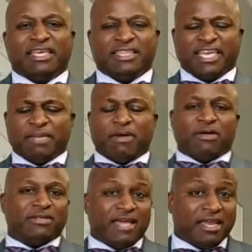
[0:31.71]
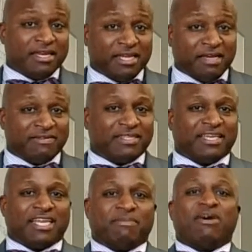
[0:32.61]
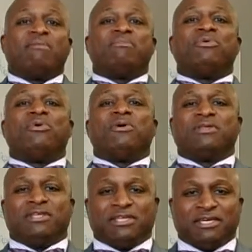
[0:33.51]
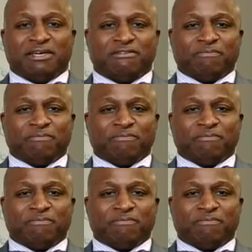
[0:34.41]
thinking about not enough to thinking about more than enough.